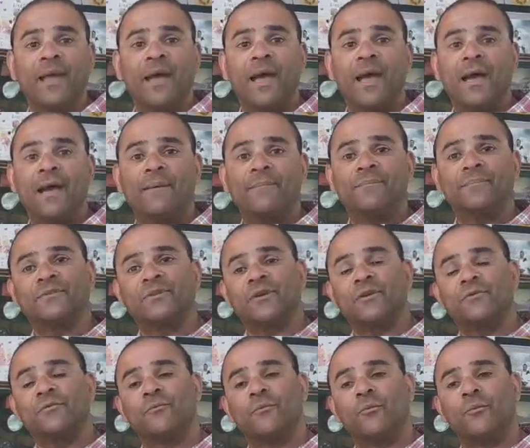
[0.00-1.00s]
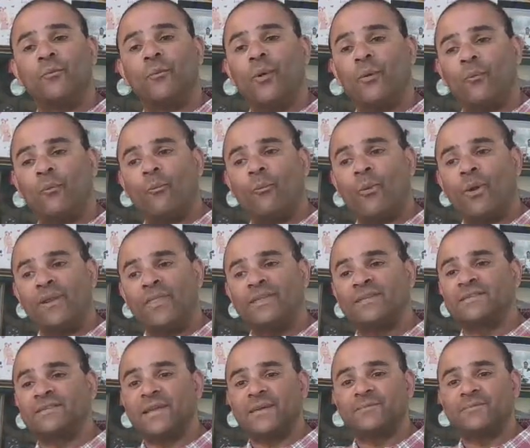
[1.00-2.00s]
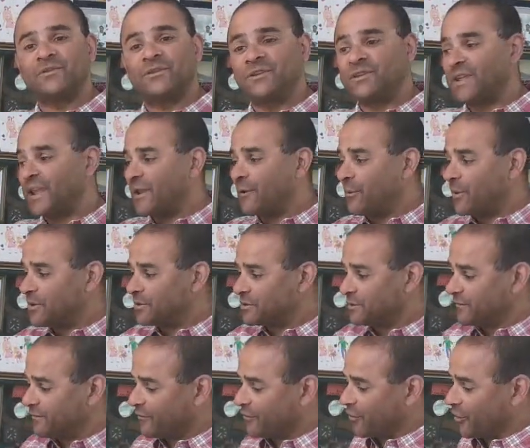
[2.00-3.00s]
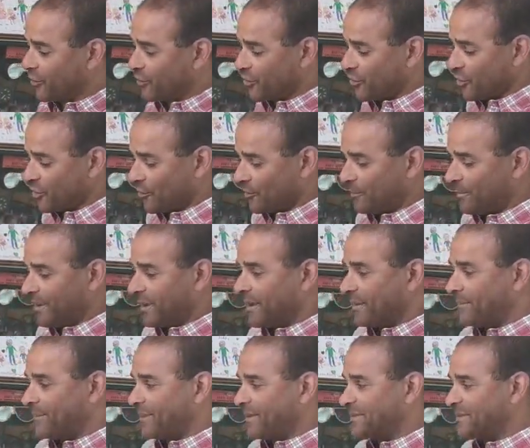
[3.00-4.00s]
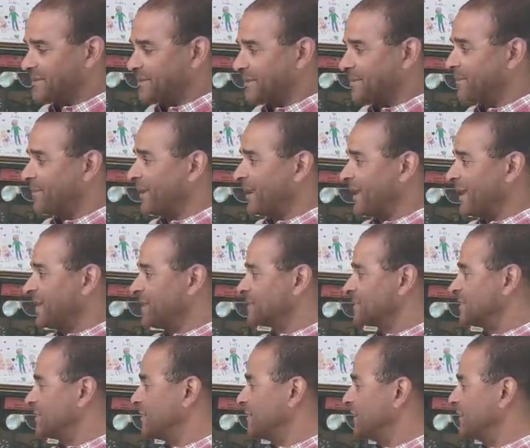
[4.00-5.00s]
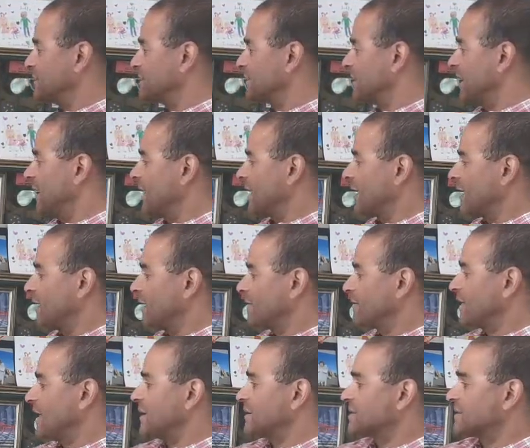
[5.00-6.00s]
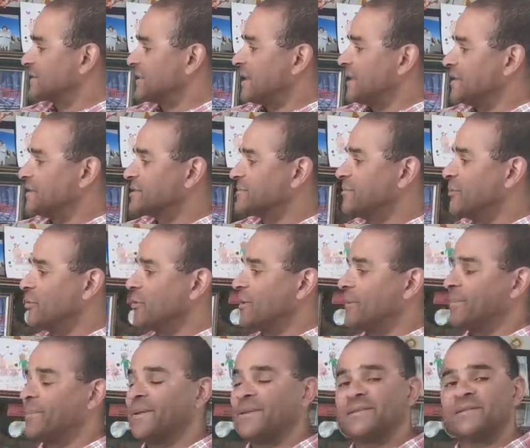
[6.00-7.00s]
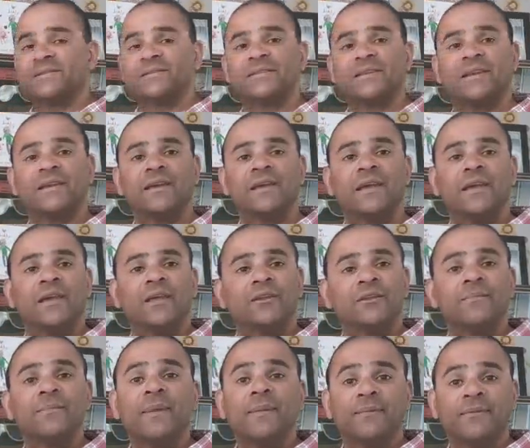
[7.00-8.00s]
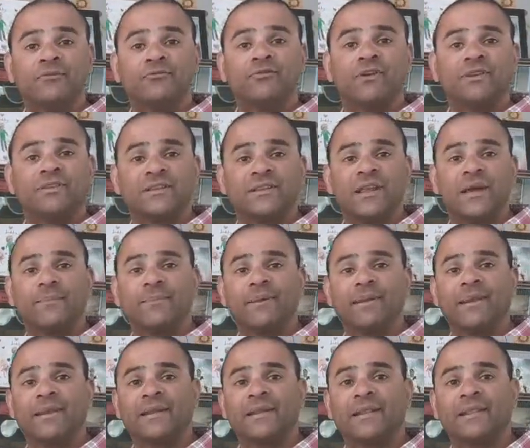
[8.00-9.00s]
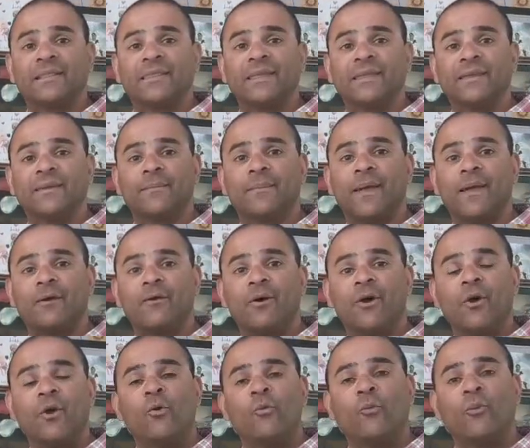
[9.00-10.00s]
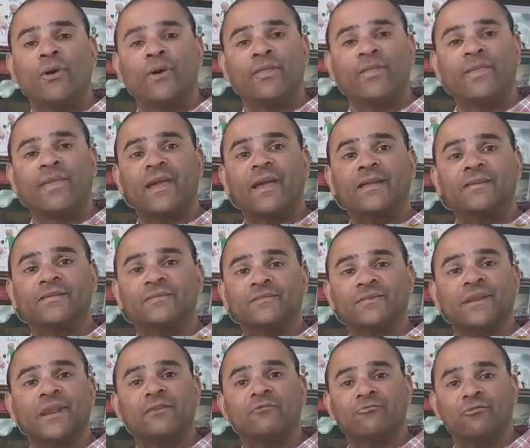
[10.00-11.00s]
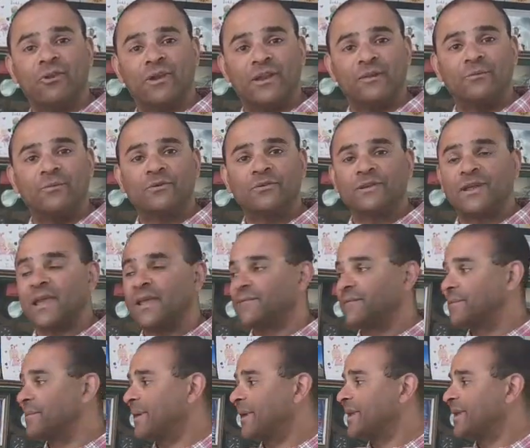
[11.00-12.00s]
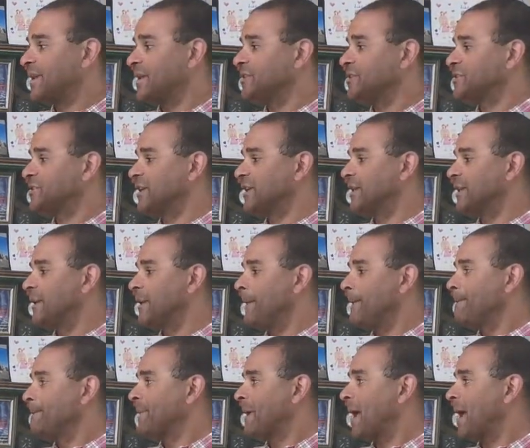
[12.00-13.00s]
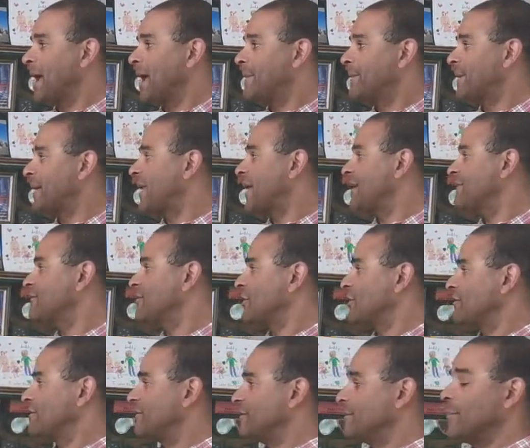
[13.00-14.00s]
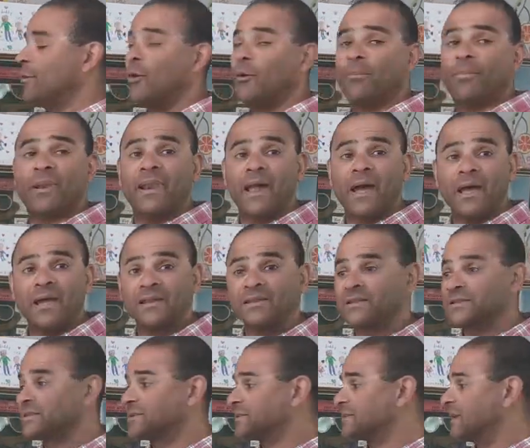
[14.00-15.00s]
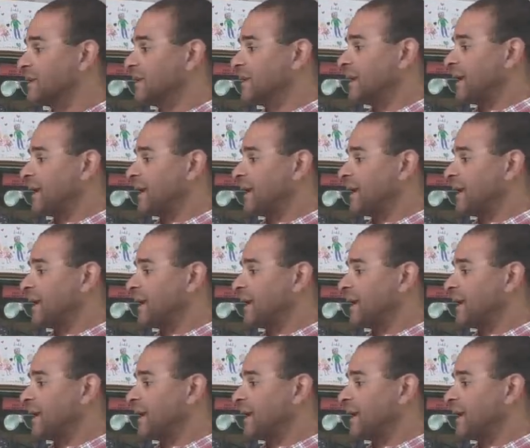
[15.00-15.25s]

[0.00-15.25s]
Um, so what, one of the steps to take once you've got your bigger pieces in place and these kind of like slightly smaller pieces are to maybe dress it up a little. Think about what are the items that I really want to have in my kitchen. Um, and I've gone for more plants.